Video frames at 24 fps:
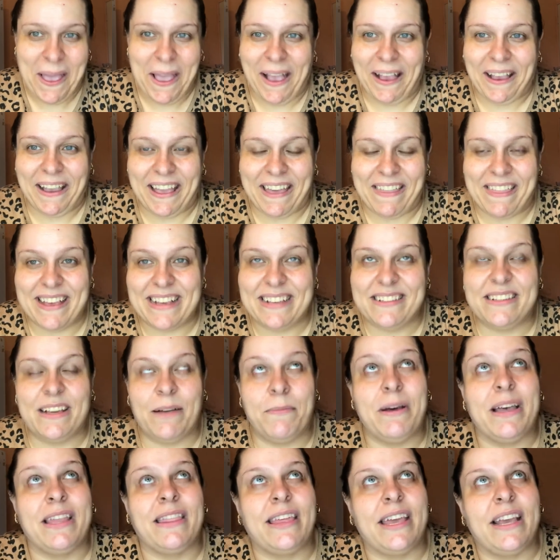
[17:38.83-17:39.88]
Yeah, their
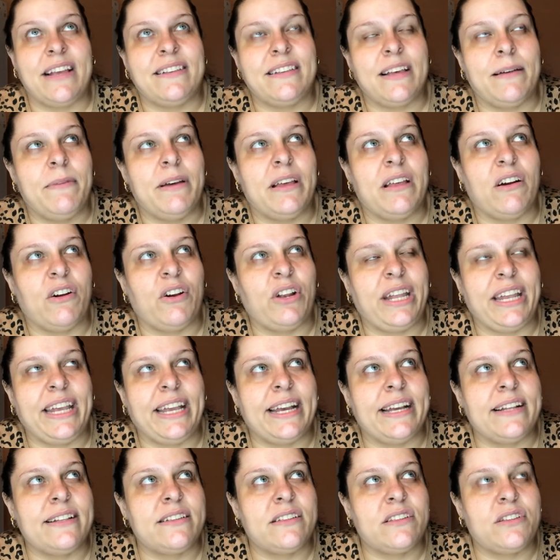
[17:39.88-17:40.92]
summer only
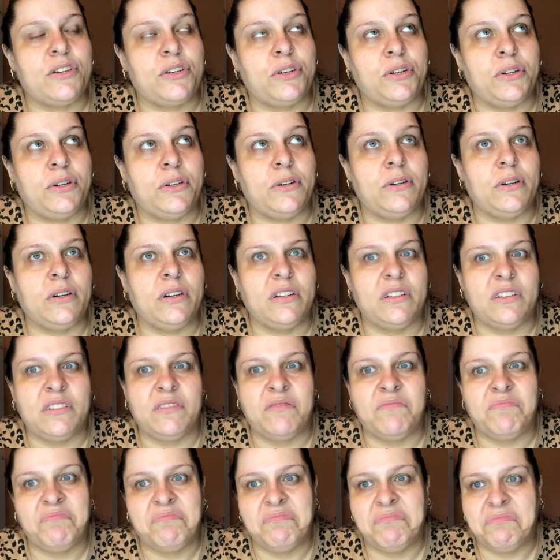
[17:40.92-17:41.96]
gets to
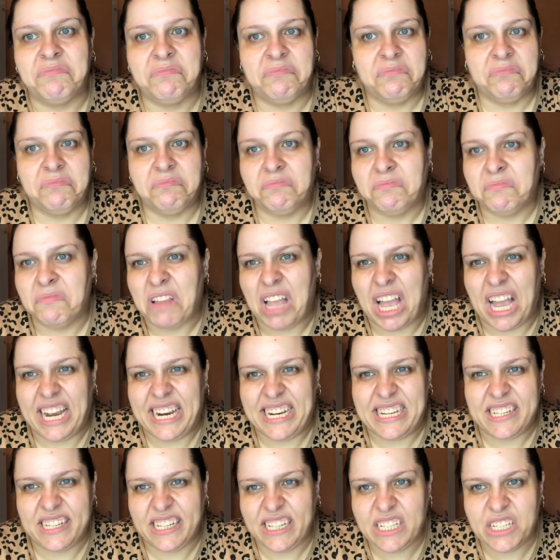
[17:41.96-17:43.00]

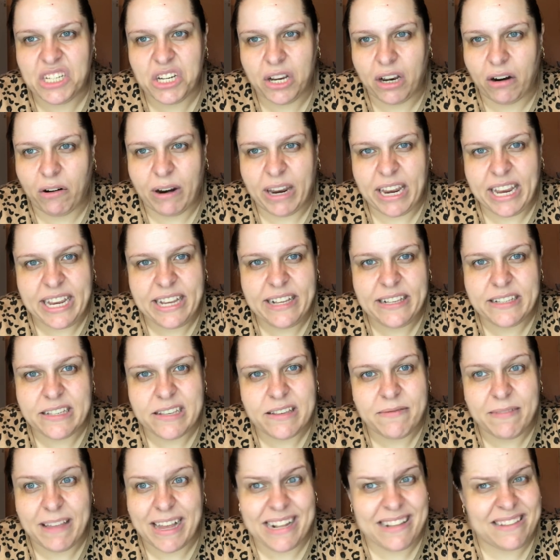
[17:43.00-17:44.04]
18 degrees.
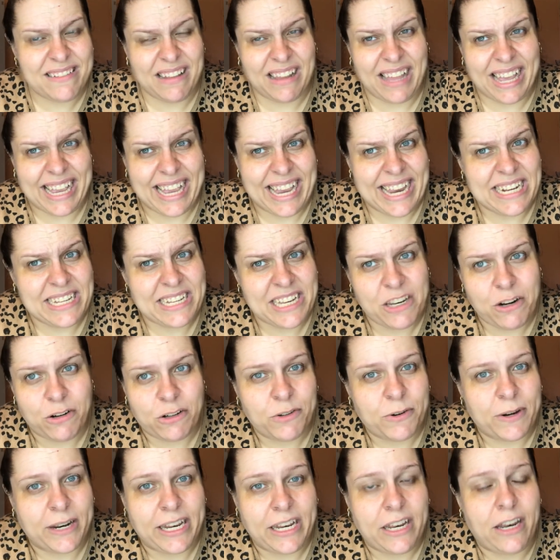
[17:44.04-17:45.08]
That's like 18 or
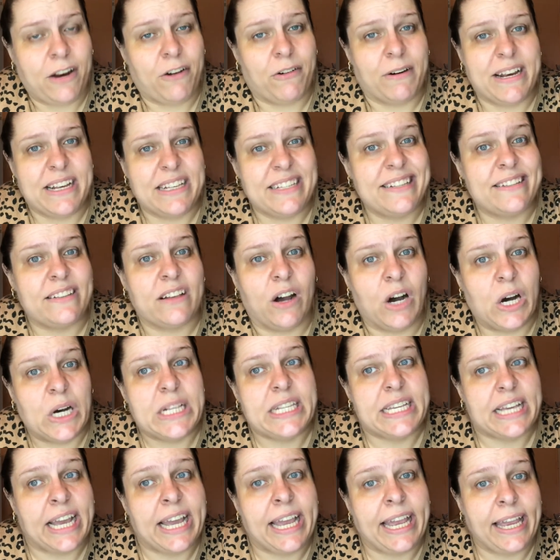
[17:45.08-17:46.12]
20 degrees is a hot
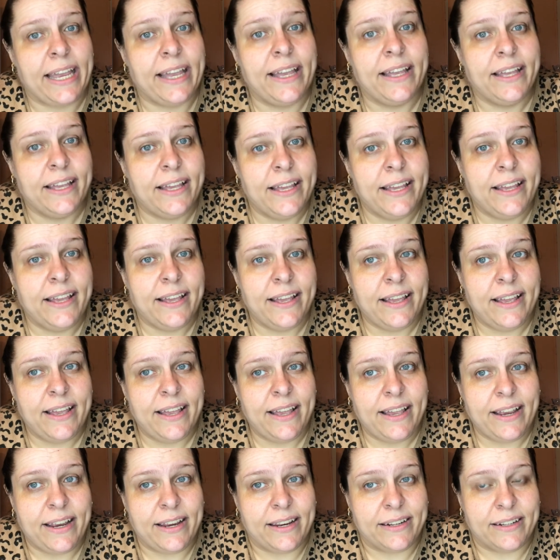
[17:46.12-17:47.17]
day
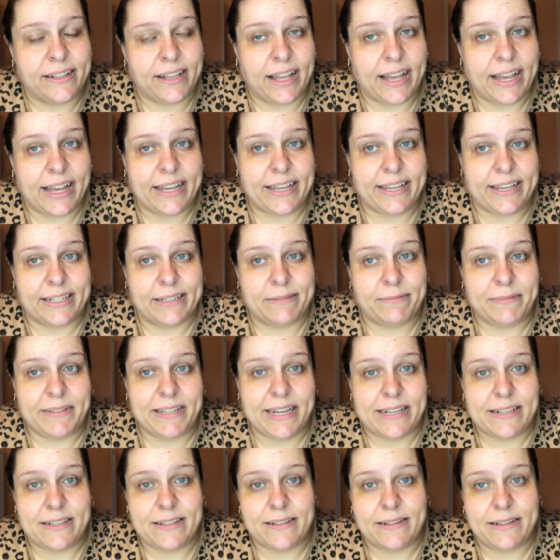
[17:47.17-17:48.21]
in like in
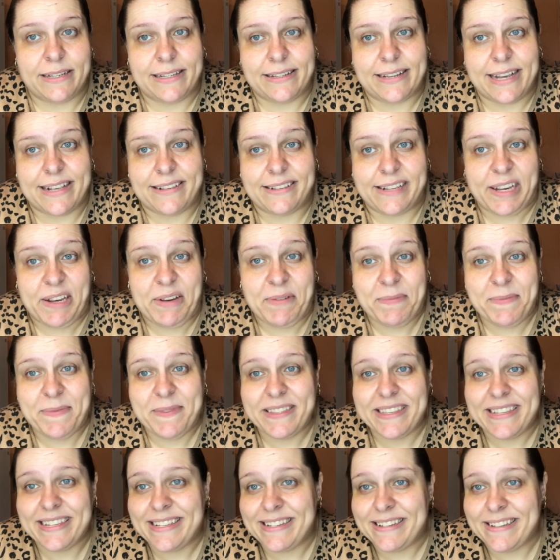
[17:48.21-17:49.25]
Tassie.
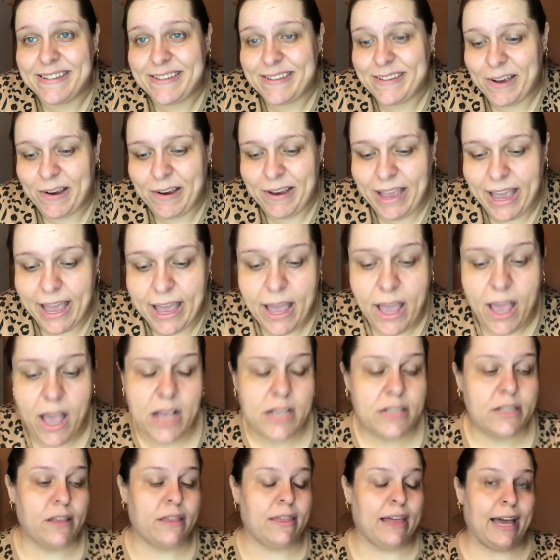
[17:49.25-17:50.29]
So yeah,
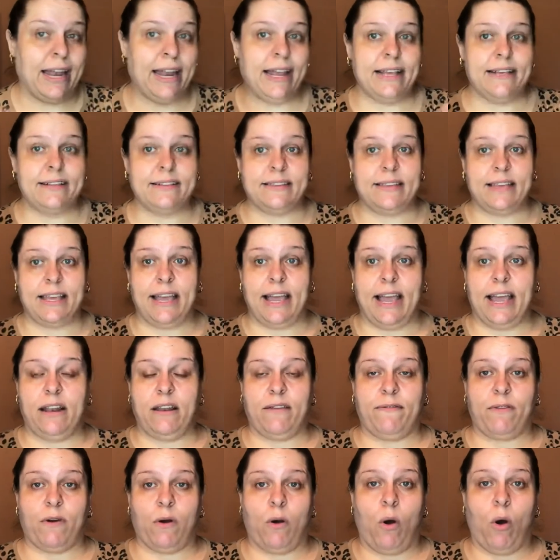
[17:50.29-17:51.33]
so that is the end
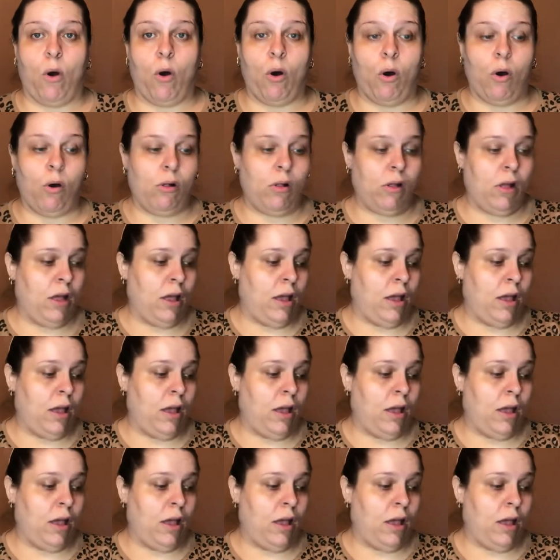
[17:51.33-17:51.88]
of the haul.